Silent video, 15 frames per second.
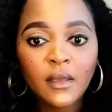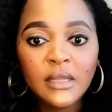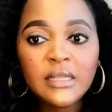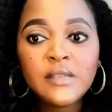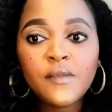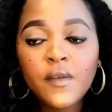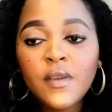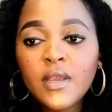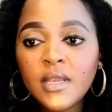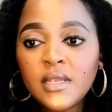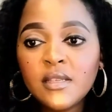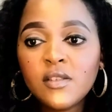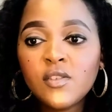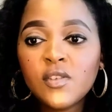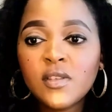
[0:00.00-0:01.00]
It's very
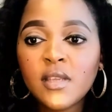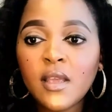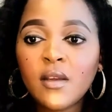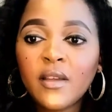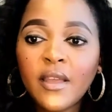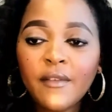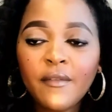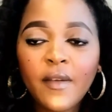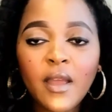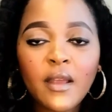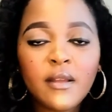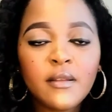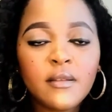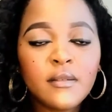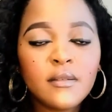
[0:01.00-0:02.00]
easy to say, okay,
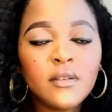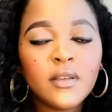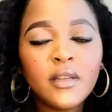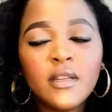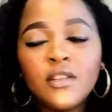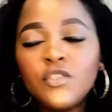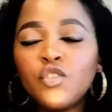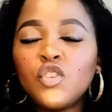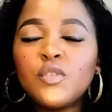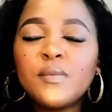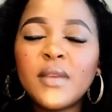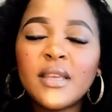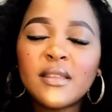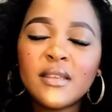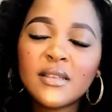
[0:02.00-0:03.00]
fine, you can induce
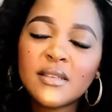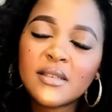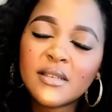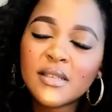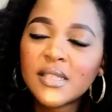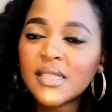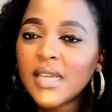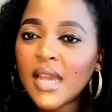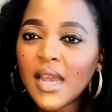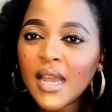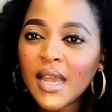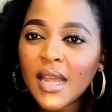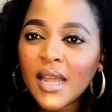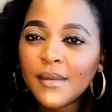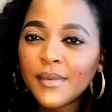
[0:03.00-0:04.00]
me at this
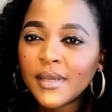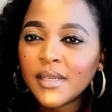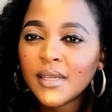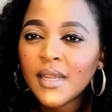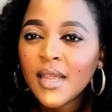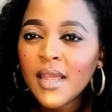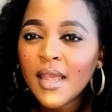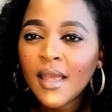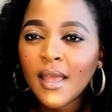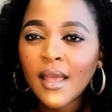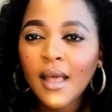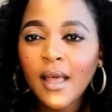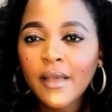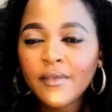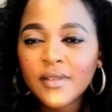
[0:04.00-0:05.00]
time and
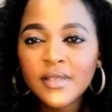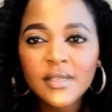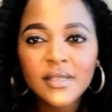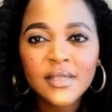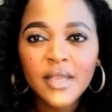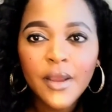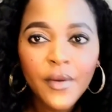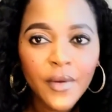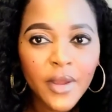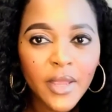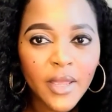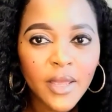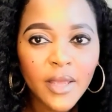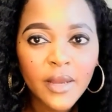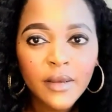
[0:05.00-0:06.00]
I'll have a
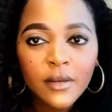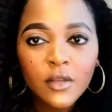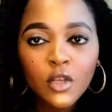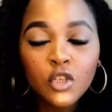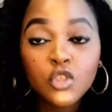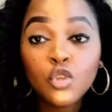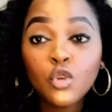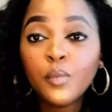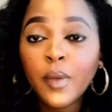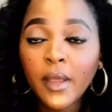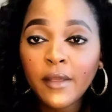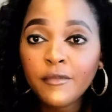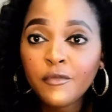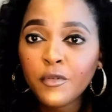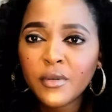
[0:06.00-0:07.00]
cesarean because you'll
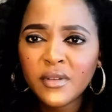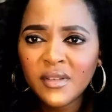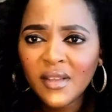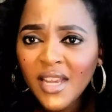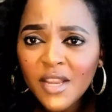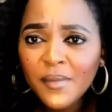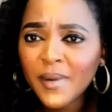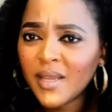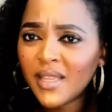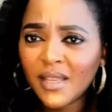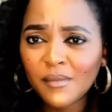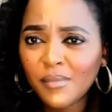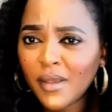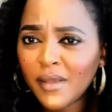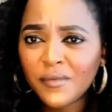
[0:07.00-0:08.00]
pay for it. Anybody
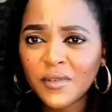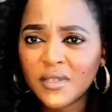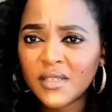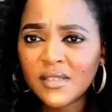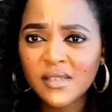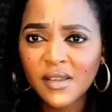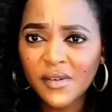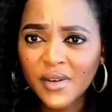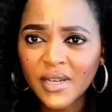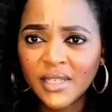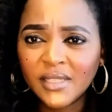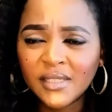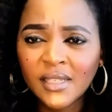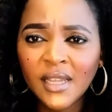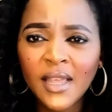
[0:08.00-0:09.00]
can pay for a
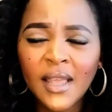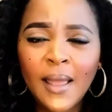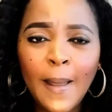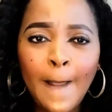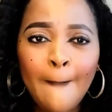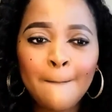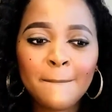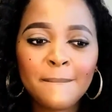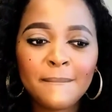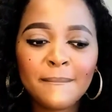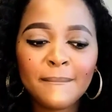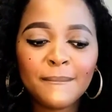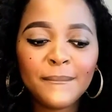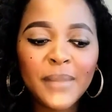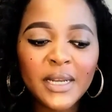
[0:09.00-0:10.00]
cesarean.
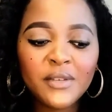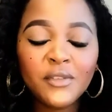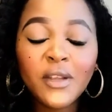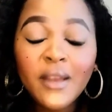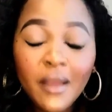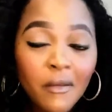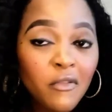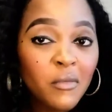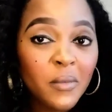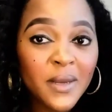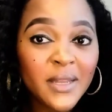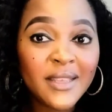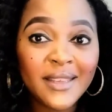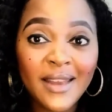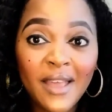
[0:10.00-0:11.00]
But not
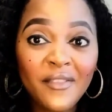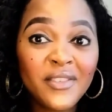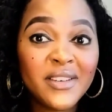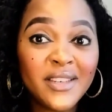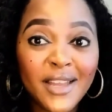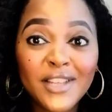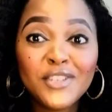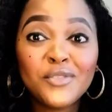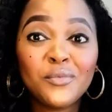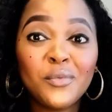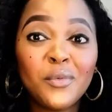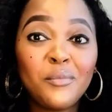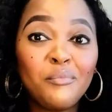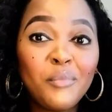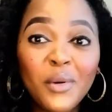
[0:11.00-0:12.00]
everybody can have a
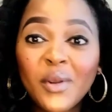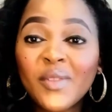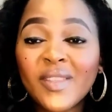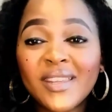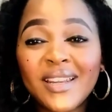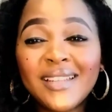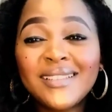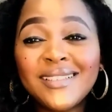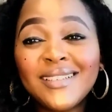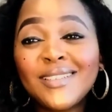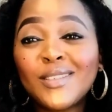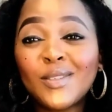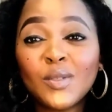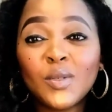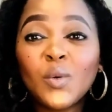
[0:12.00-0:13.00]
natural birth. And I did
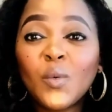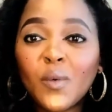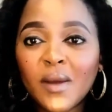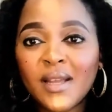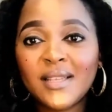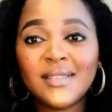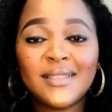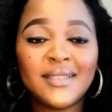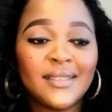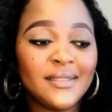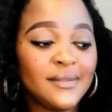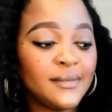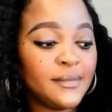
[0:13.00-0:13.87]
it twice.